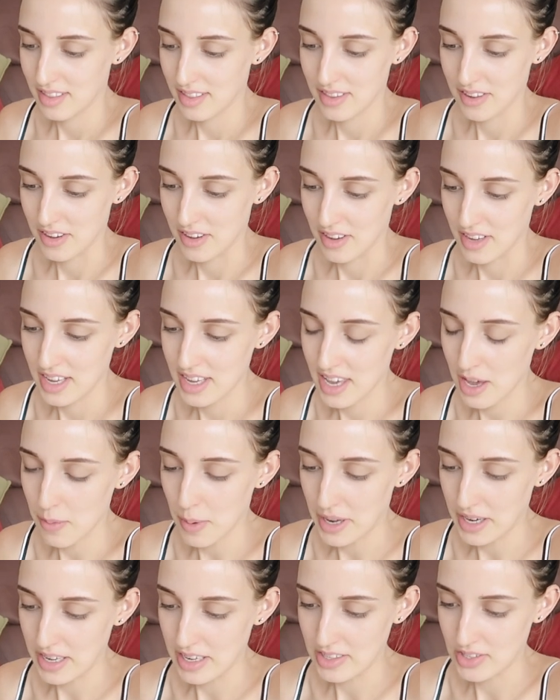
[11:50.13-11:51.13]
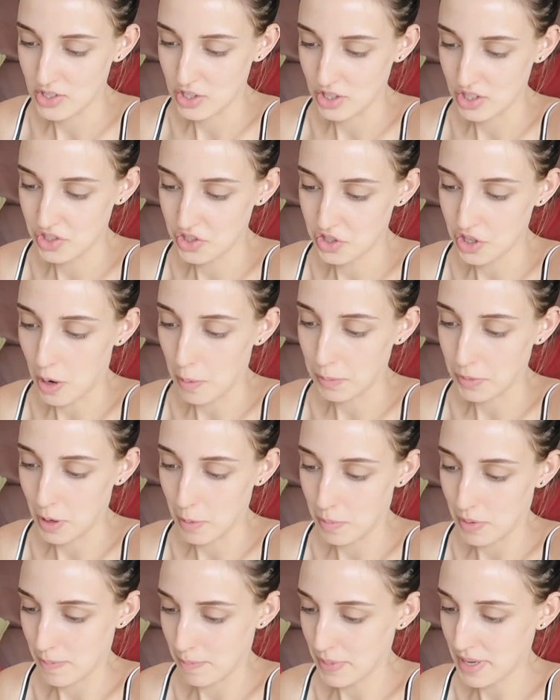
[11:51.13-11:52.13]
the hikiwari is just chopped
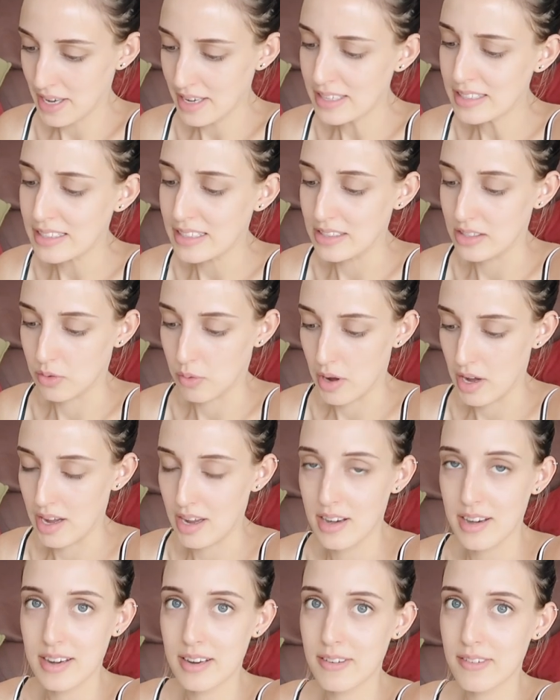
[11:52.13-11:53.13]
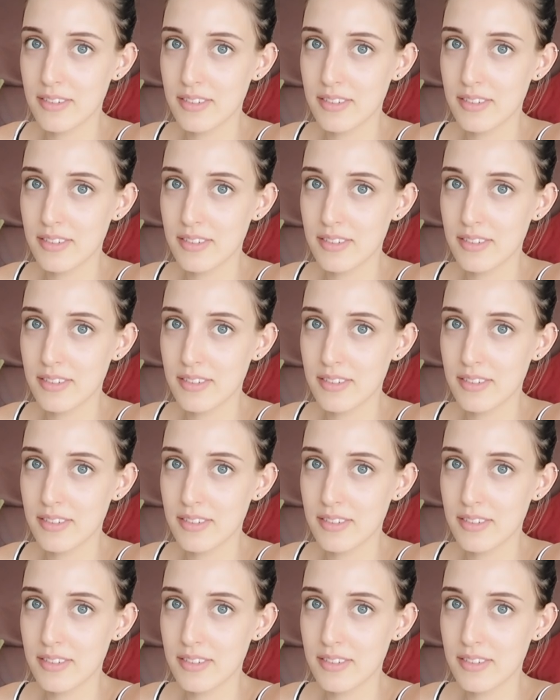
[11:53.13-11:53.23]
up in pieces right